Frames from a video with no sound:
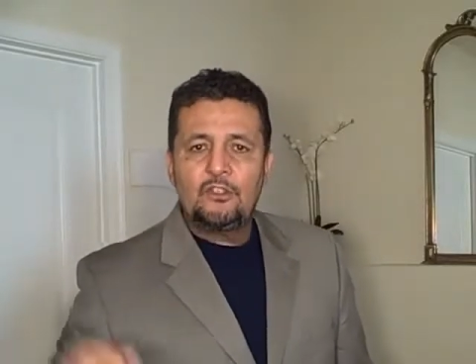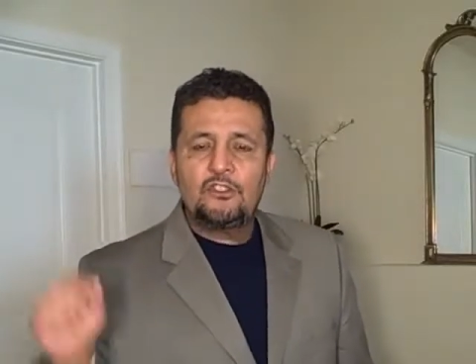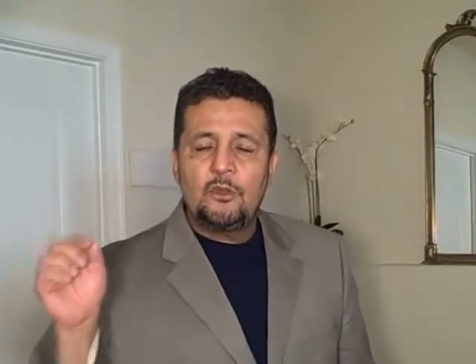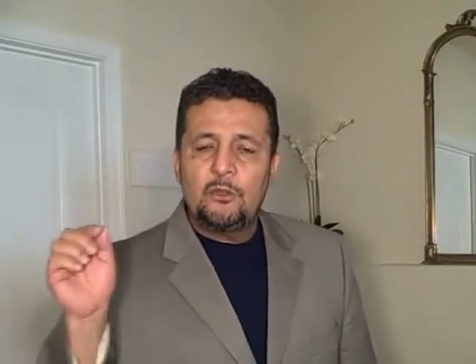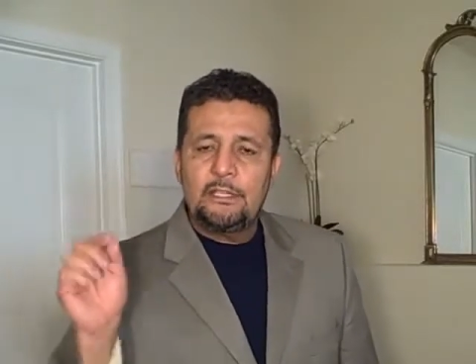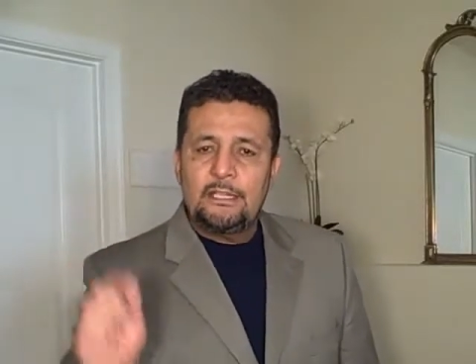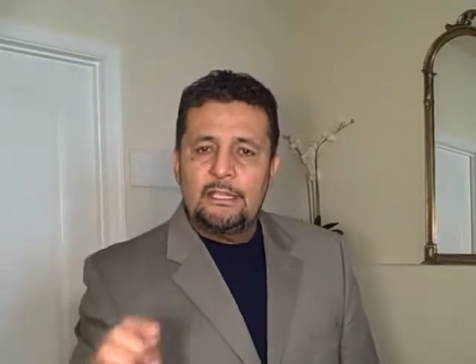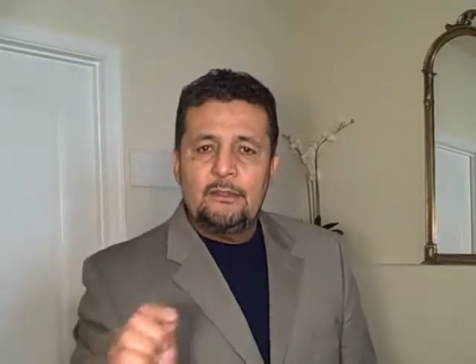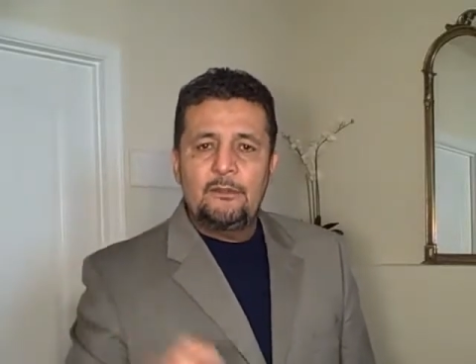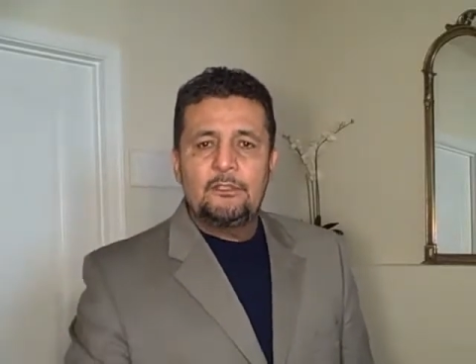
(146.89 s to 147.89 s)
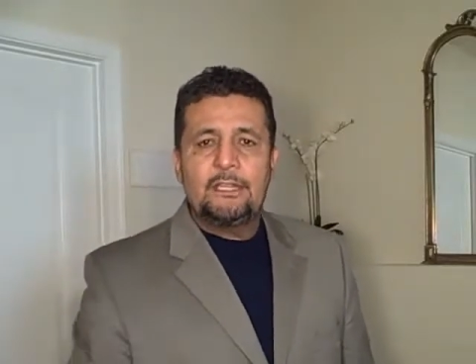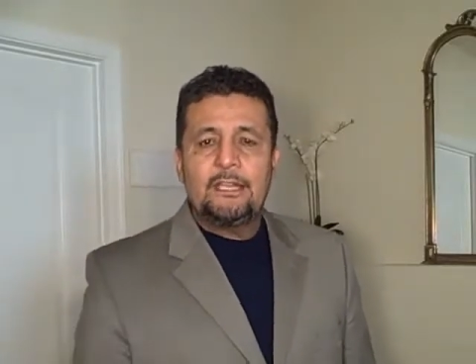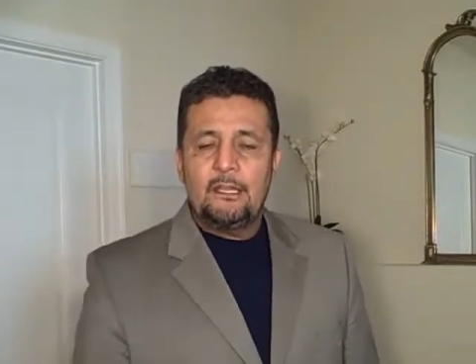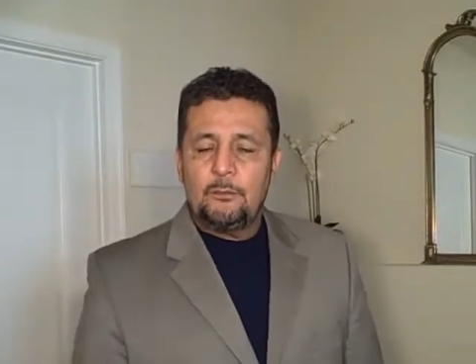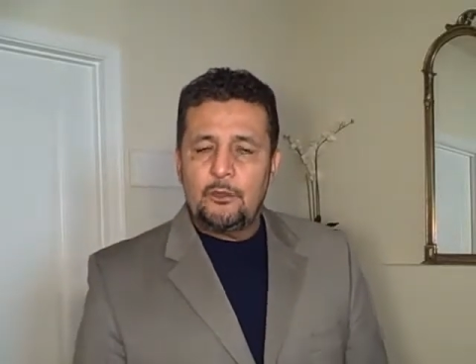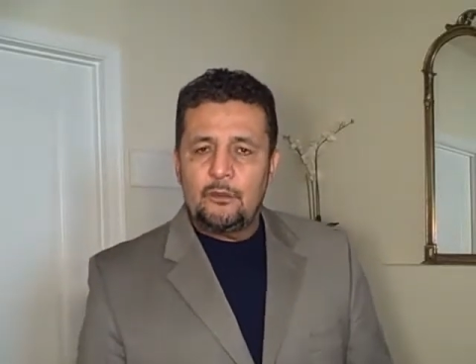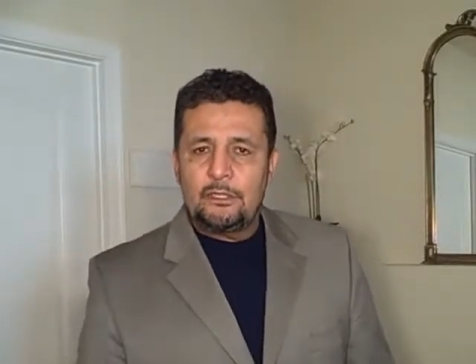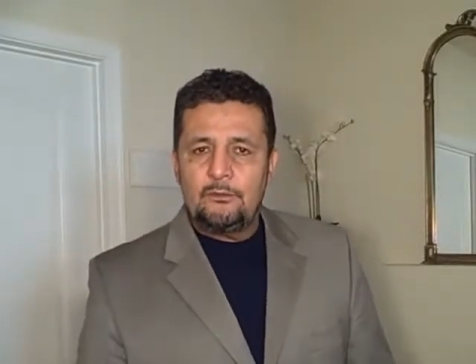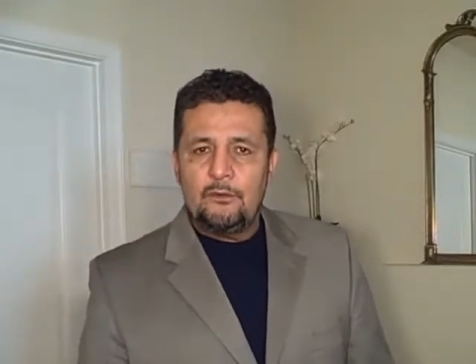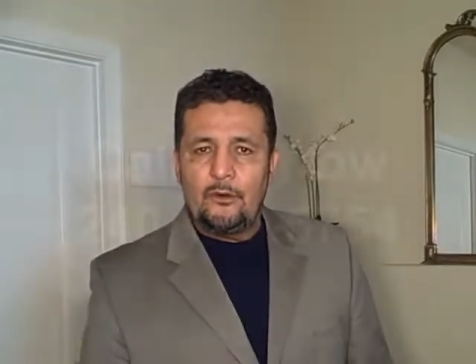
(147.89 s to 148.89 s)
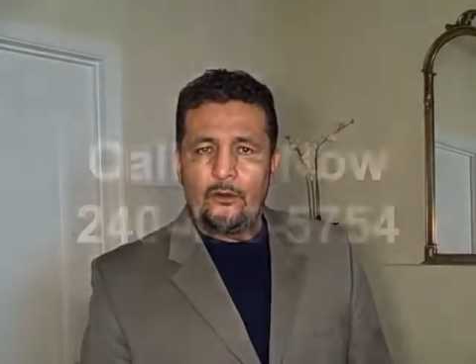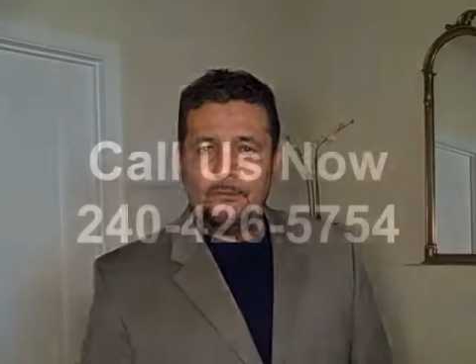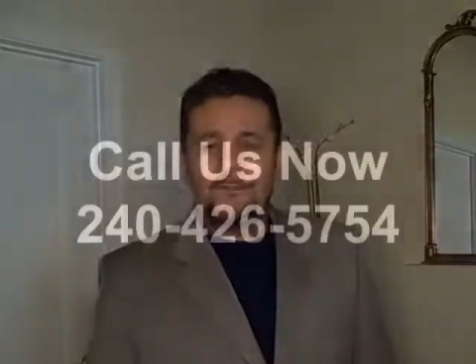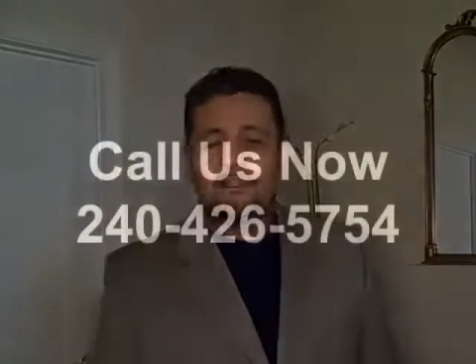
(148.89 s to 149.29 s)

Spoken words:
so we can give you the help you're looking for.